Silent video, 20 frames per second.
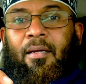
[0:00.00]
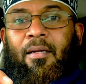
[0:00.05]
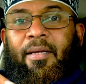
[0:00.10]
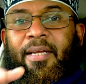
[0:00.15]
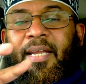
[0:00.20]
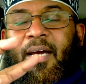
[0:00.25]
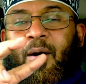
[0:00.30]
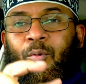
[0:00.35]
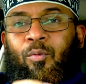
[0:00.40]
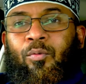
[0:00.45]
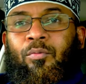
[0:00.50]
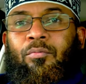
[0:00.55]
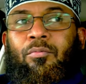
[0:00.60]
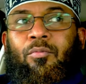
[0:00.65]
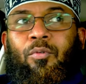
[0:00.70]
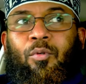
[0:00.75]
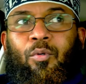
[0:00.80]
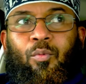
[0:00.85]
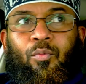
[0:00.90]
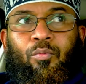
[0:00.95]
Now,
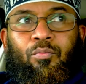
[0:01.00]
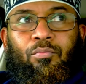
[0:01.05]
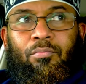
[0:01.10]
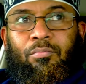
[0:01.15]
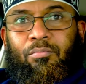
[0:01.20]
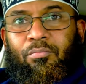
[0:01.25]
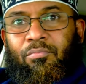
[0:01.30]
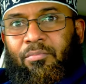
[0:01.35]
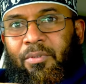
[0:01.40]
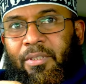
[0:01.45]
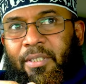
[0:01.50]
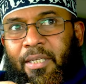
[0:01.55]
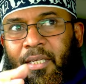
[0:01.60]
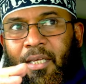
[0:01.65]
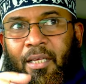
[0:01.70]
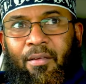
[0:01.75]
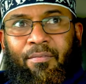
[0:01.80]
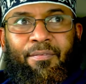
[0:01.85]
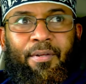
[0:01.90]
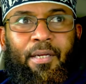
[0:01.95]
in the
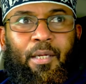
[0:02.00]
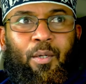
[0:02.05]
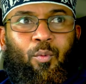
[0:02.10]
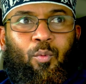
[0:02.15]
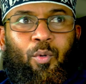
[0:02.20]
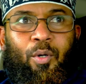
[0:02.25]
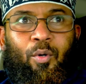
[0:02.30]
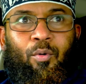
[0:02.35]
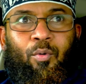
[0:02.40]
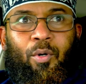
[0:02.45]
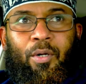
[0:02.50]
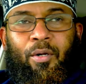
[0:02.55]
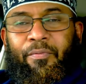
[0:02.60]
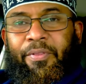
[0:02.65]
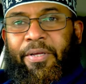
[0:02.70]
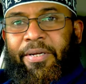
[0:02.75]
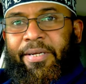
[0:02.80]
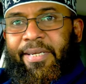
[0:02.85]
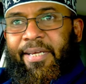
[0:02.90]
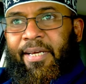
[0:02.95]
evening, one of
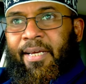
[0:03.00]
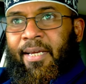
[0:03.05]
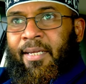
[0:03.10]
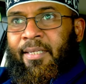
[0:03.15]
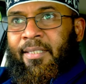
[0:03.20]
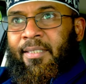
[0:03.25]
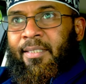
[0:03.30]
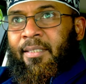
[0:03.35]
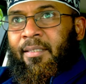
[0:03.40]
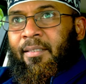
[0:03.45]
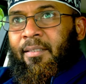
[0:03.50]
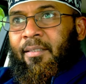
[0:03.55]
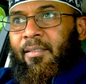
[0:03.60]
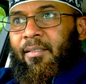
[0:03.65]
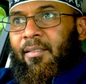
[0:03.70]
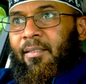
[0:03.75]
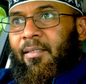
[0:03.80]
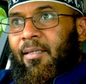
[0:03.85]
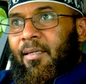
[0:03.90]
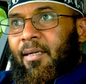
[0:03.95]
the days,
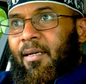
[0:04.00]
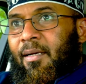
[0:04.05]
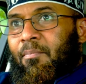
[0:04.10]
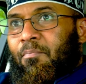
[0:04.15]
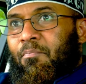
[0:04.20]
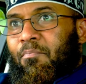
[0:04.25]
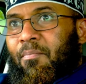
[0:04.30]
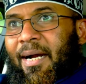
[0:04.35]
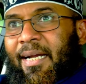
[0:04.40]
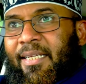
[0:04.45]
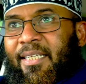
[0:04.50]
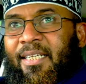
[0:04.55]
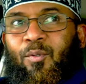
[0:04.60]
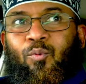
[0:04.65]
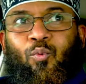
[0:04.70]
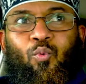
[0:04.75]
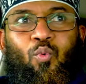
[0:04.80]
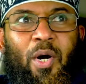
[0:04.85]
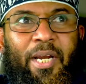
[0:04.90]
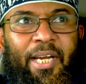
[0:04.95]
Majid
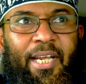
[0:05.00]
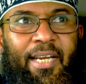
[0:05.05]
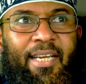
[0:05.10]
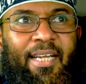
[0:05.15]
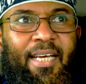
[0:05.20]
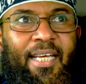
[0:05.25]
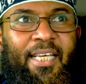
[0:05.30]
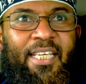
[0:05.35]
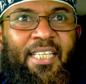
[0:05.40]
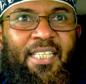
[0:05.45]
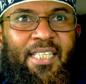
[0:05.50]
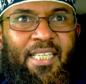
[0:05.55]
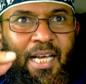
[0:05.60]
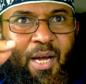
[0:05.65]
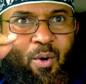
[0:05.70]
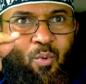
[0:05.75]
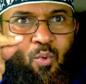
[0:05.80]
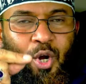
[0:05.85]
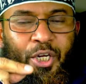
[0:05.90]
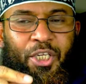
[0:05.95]
wanted his
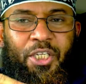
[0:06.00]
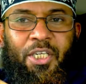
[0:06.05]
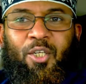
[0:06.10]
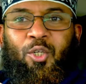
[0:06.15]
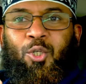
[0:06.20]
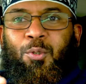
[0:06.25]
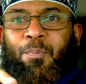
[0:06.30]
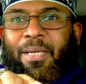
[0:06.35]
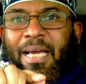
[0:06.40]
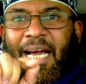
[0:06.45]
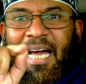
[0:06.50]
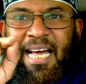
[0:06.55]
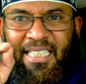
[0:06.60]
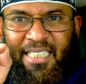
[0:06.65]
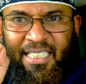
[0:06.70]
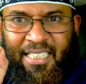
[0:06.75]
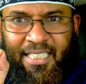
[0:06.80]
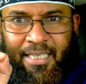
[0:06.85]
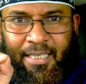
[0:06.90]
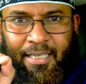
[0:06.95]
question to be
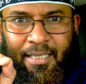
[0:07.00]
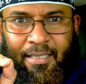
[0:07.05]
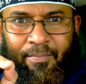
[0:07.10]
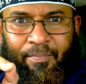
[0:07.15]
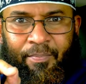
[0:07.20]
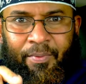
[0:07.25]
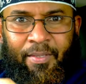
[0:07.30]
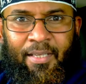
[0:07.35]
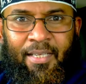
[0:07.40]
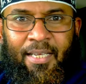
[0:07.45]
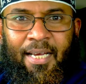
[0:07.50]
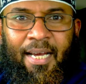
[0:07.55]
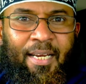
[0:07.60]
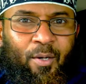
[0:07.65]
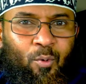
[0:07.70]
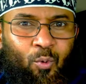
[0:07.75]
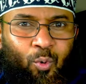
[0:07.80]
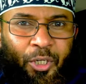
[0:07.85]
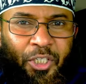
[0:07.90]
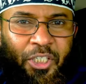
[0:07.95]
answered. He
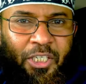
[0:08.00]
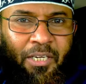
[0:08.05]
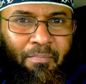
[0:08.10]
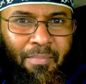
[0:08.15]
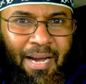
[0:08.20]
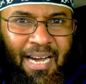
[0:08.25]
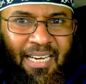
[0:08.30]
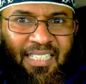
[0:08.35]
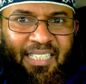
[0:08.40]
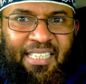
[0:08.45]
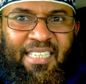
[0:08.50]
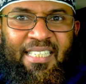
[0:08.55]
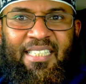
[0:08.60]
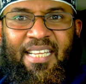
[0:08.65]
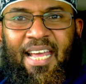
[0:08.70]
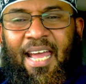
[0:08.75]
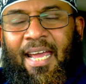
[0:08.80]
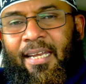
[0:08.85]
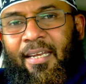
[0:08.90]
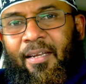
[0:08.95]
had question marks in his
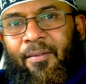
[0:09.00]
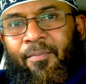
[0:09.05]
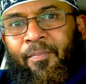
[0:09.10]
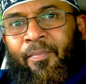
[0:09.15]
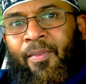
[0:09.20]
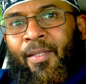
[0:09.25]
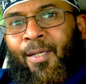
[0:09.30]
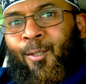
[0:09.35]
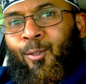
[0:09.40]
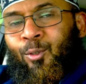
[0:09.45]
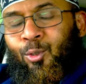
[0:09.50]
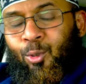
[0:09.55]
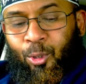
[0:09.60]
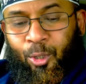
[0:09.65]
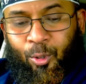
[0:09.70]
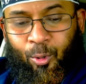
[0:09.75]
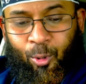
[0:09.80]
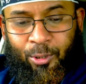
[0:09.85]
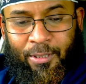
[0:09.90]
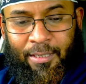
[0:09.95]
head. So
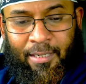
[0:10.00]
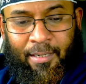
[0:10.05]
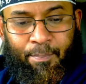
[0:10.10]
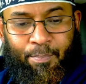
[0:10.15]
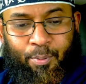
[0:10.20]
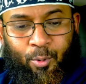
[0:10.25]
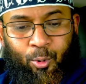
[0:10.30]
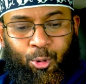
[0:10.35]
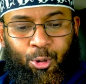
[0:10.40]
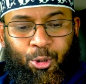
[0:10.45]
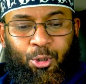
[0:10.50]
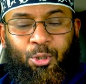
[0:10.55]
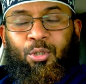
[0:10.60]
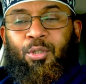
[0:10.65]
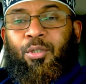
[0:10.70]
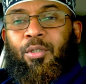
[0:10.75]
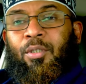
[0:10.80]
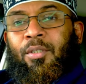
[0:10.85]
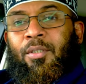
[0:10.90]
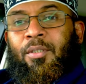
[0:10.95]
he goes and approaches
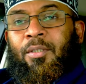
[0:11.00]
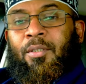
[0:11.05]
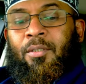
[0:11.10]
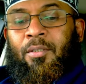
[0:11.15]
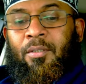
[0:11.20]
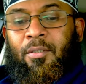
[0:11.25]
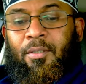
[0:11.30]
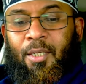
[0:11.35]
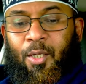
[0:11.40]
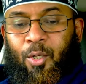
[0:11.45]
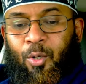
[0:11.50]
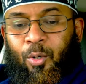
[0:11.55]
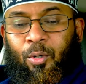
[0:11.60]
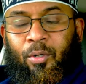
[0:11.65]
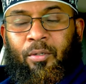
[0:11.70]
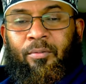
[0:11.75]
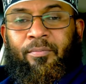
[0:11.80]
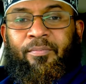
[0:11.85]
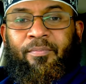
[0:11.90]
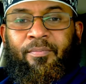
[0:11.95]
the girl.
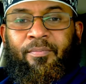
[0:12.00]
He